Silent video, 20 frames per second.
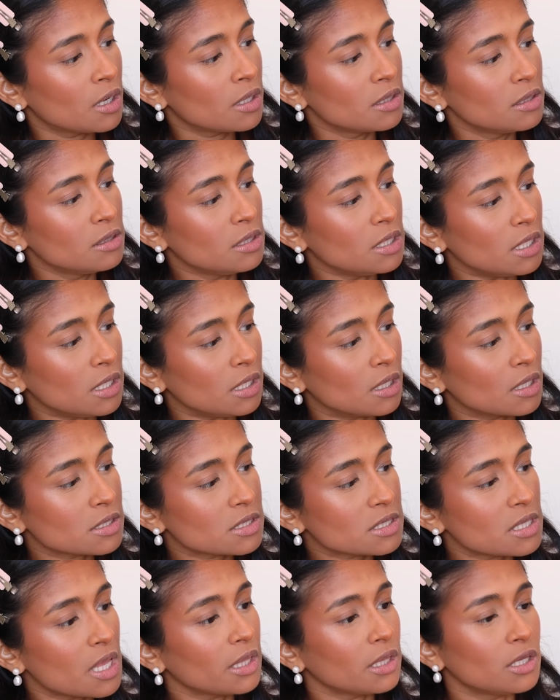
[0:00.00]
the
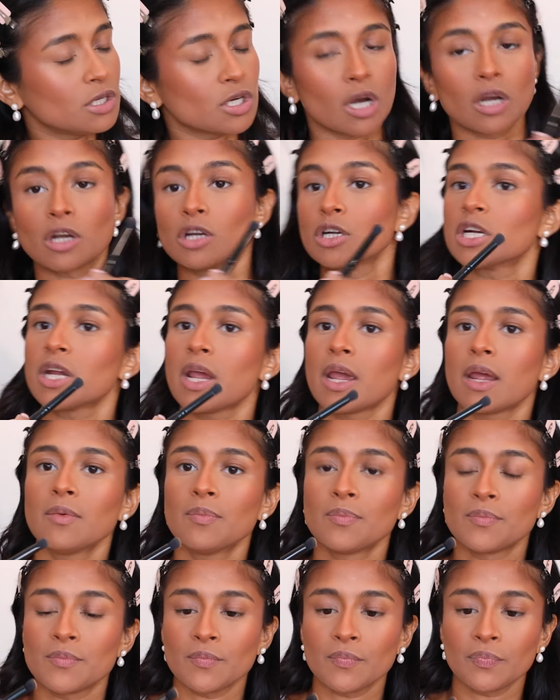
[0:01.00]
slightly darker shade